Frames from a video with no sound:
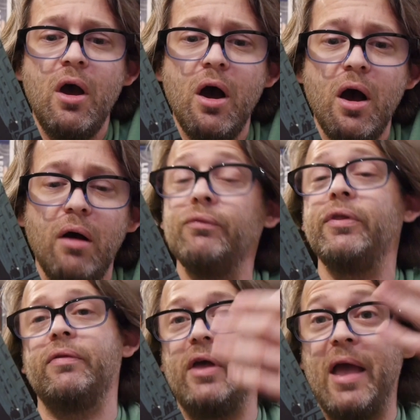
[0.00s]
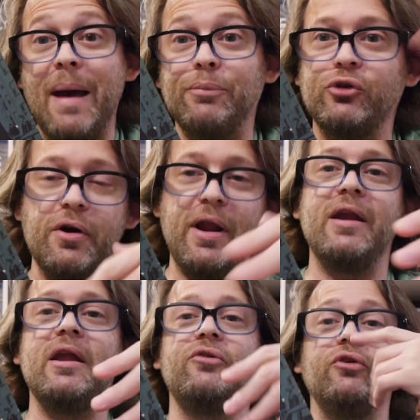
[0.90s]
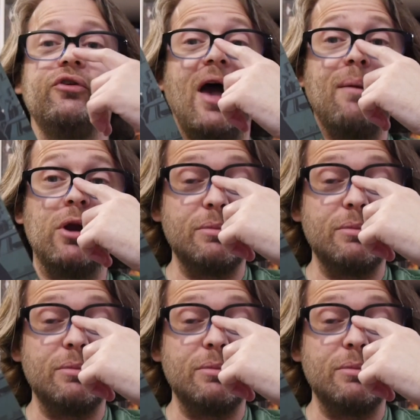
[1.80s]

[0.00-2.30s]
The cops are, not necessarily Simon.